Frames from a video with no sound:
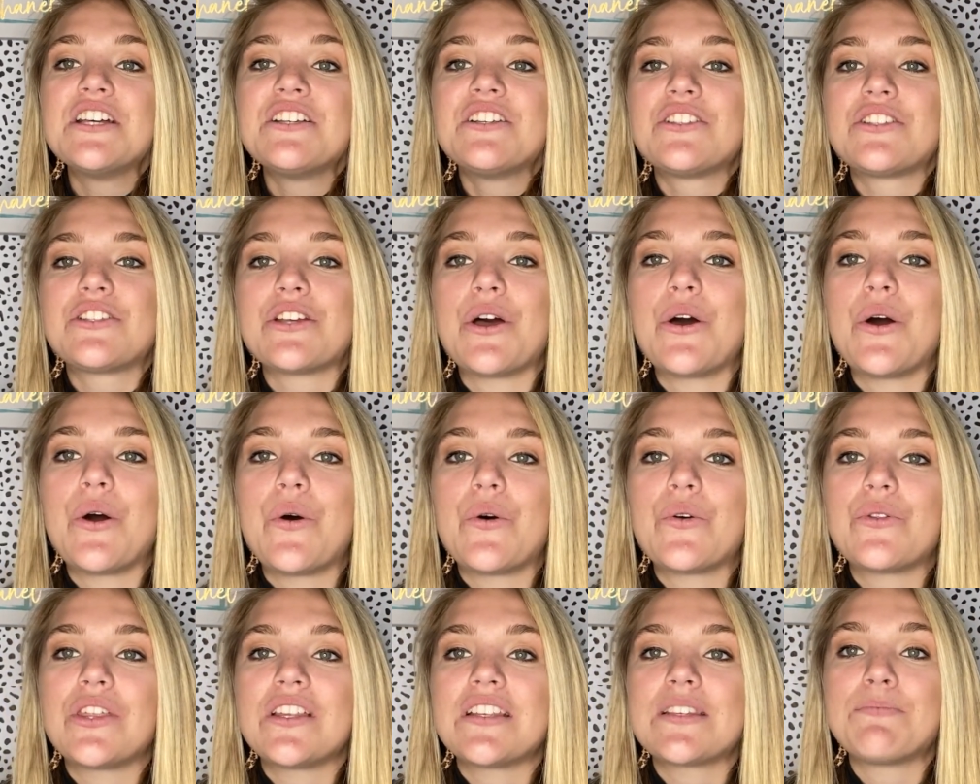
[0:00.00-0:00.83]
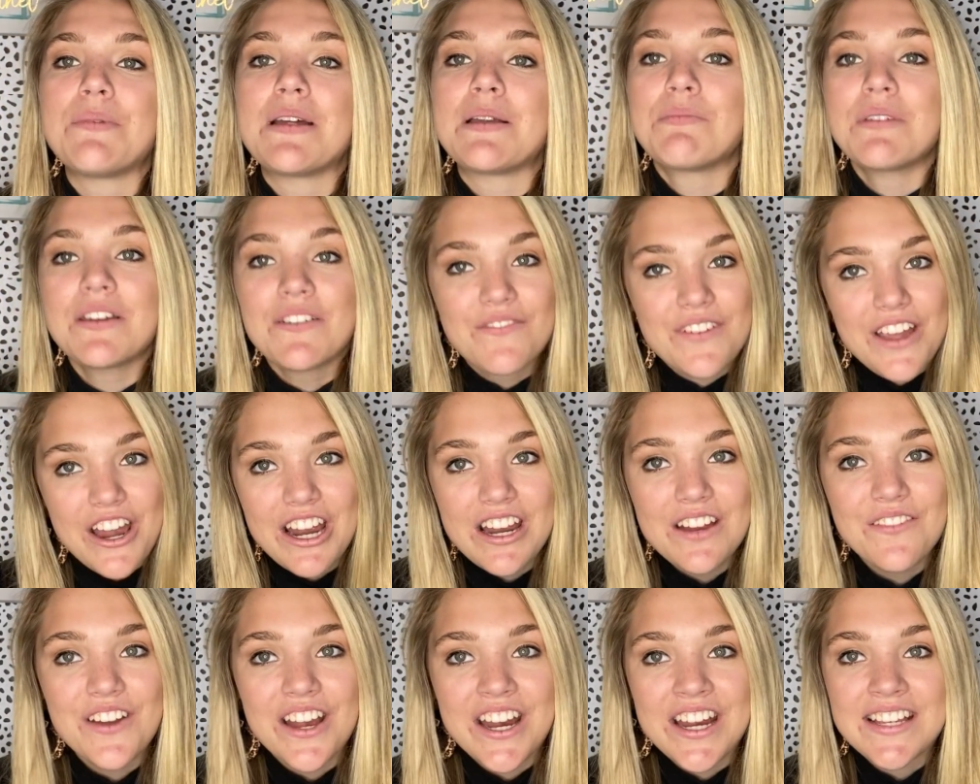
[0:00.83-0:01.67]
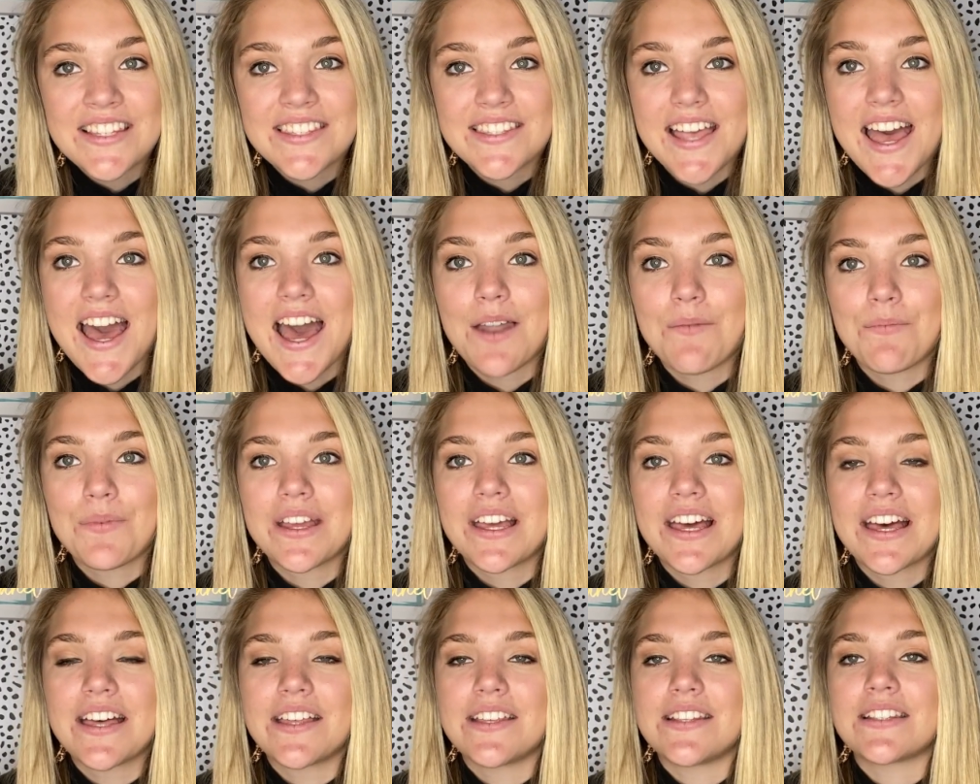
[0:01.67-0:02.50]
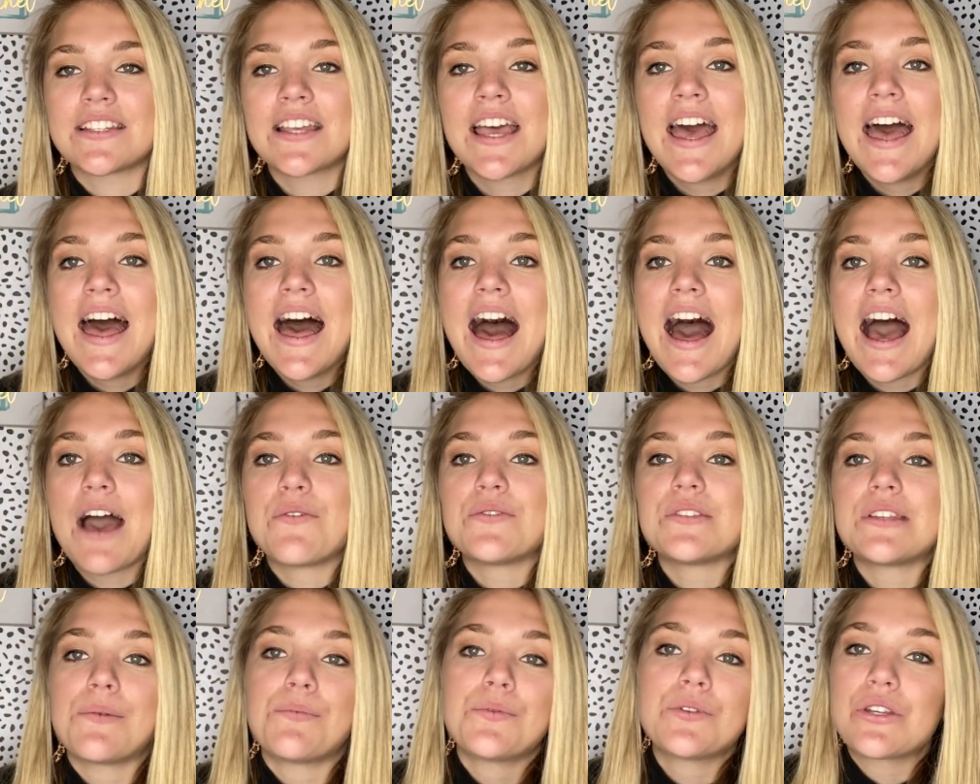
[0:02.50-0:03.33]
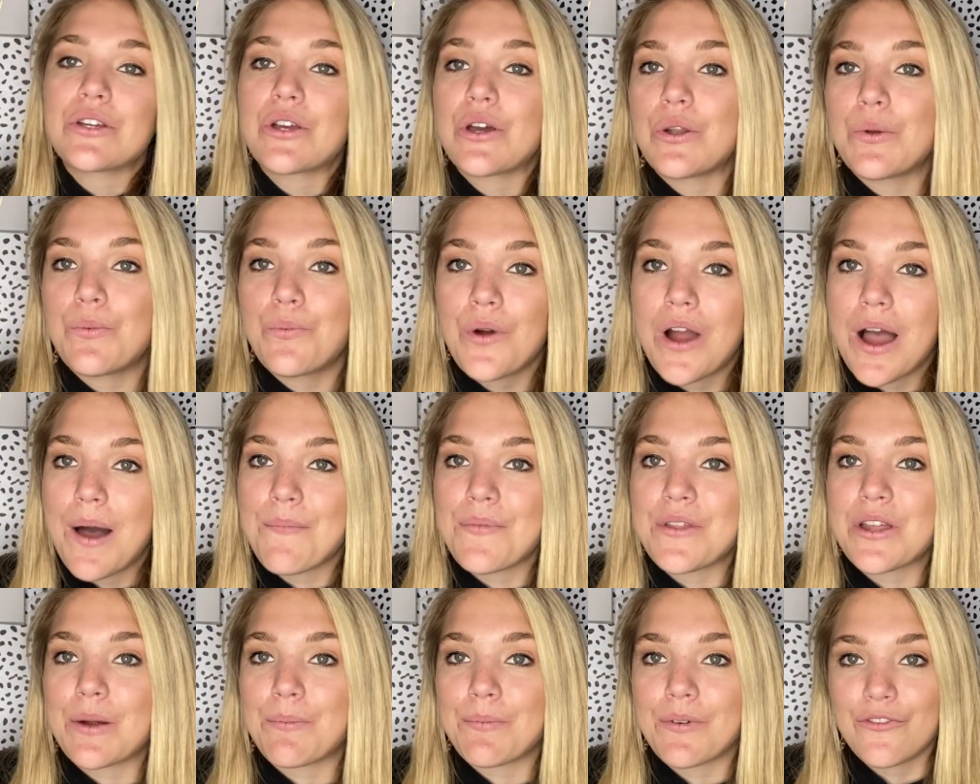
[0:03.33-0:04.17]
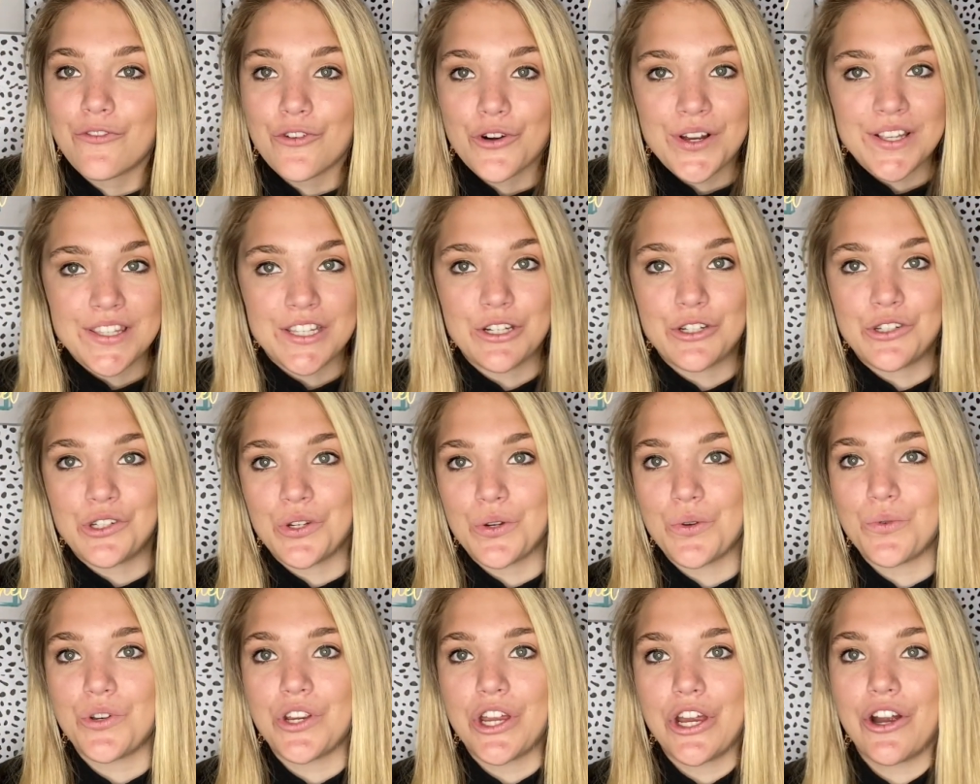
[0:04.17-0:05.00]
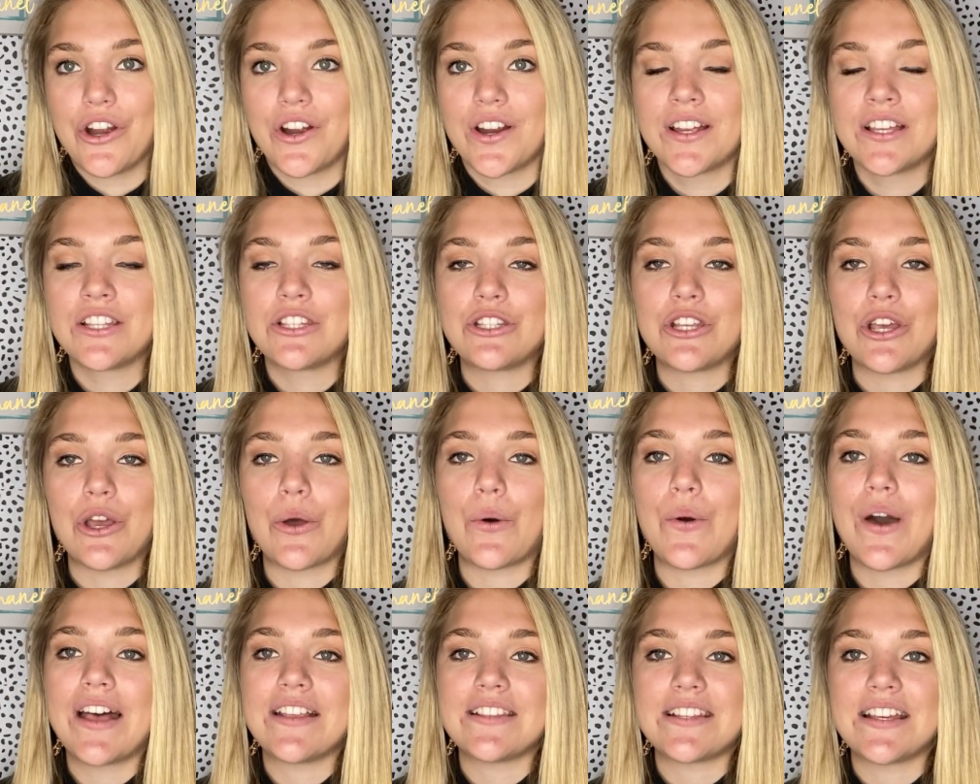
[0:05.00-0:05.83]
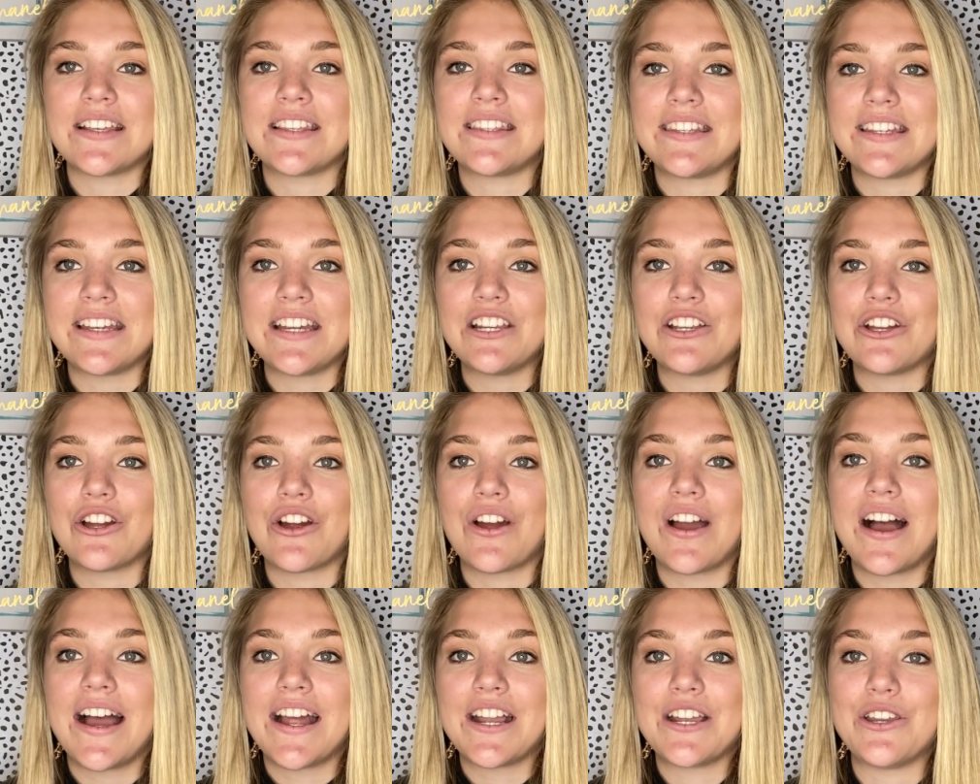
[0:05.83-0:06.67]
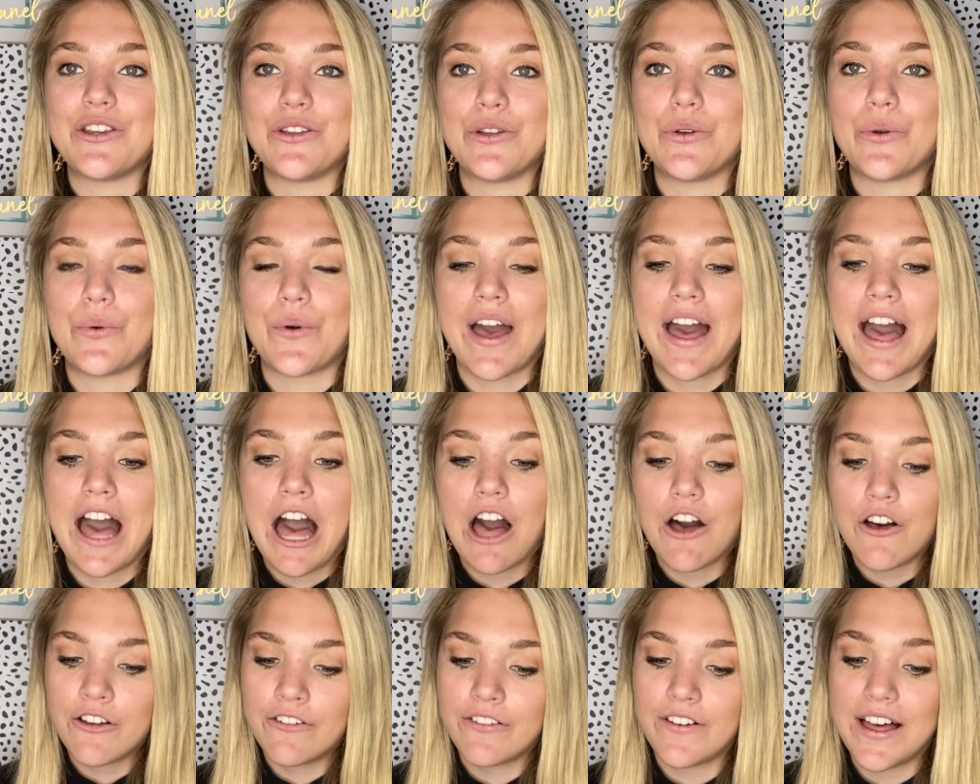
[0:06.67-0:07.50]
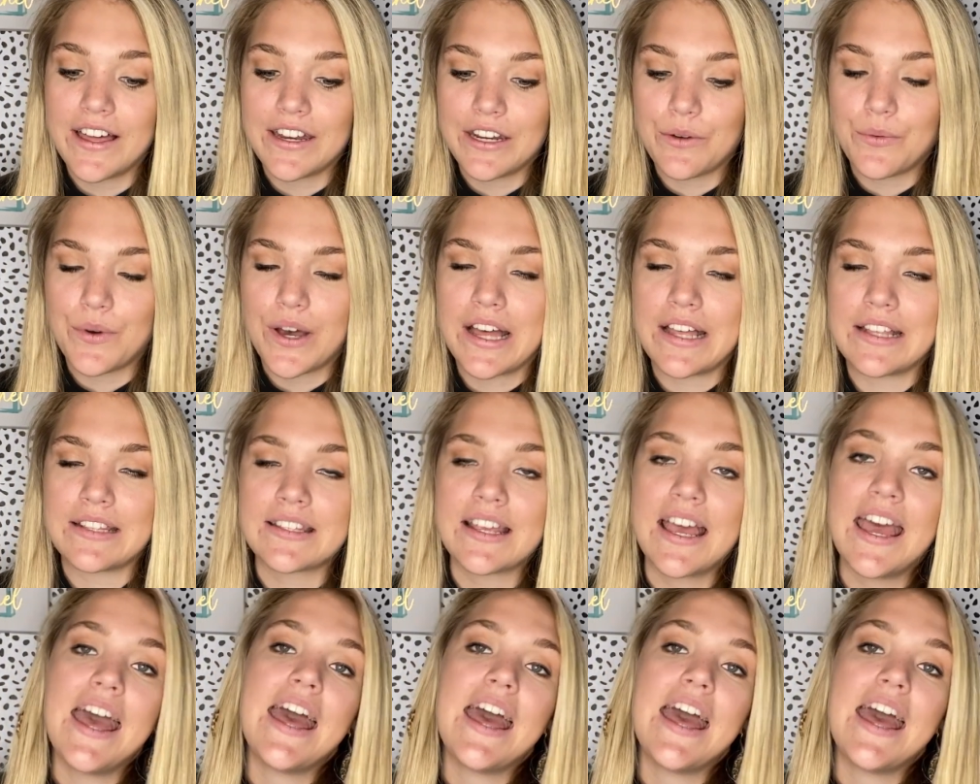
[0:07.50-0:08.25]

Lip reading: So this made me very, very sad, because I was able to go to prom the year before as a junior. So as a senior, I knew how fun it was